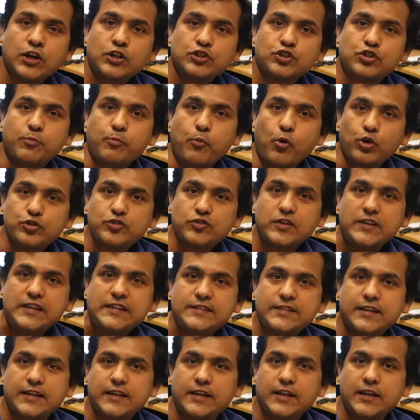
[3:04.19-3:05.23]
So most
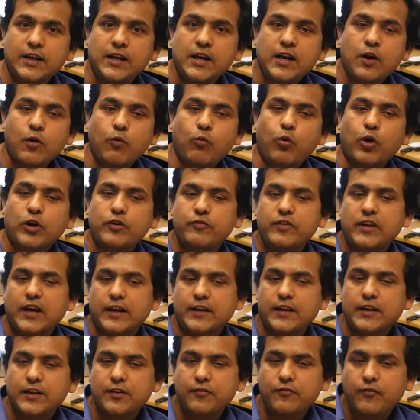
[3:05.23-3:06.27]
recently, what we
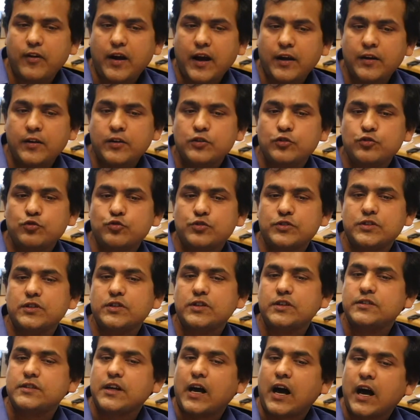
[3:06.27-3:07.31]
identified using
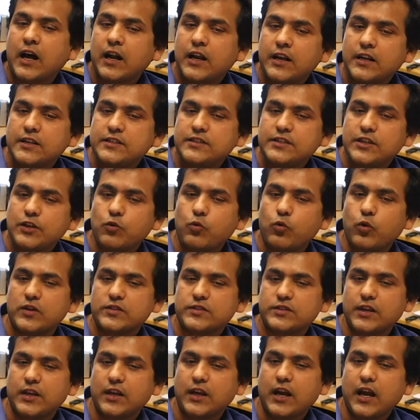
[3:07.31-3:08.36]
these RNA
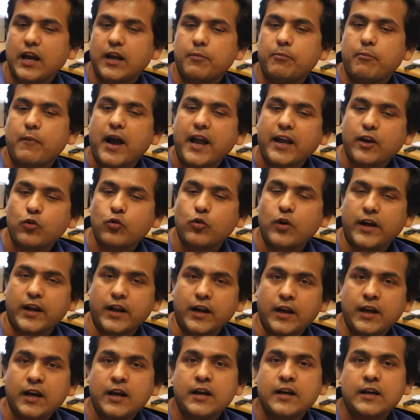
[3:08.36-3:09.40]
sequencing and
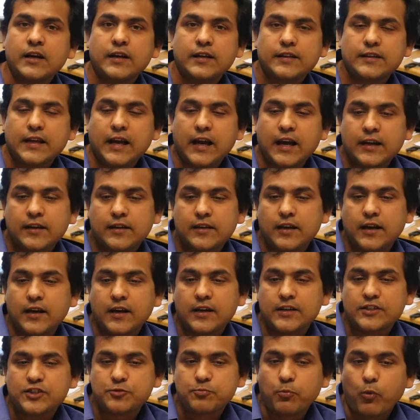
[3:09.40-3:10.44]
microarray, that
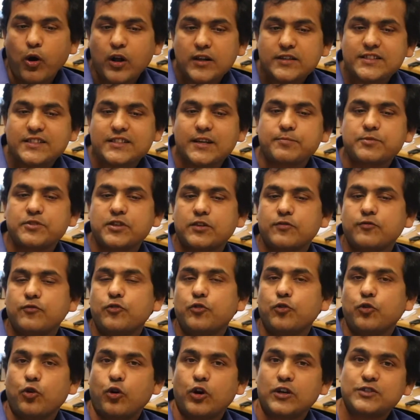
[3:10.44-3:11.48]
a small subset of
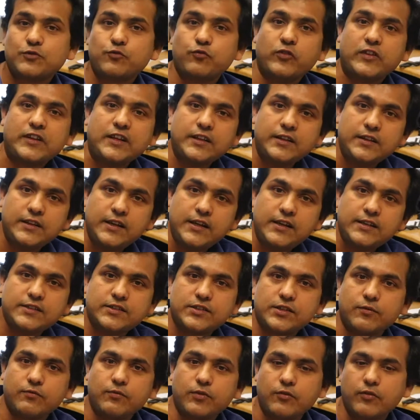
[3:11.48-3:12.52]
neurons within these
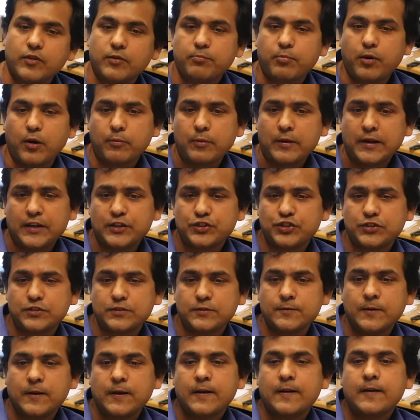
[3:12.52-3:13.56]
TRPV1
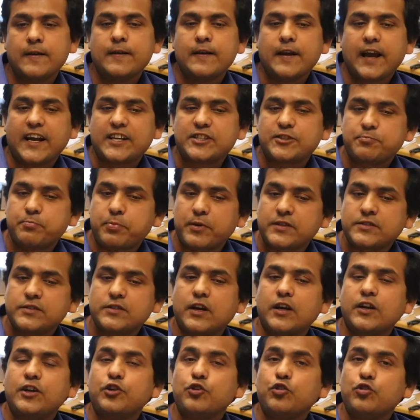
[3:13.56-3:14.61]
population express
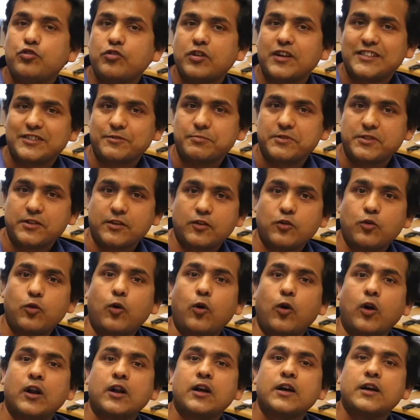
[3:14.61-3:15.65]
a neurotransmitter
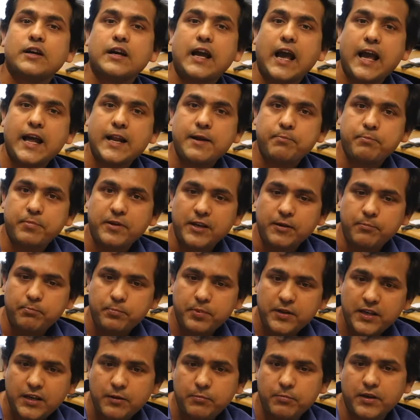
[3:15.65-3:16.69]
called
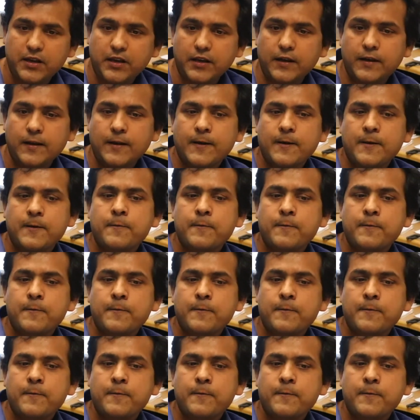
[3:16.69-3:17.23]
NPPB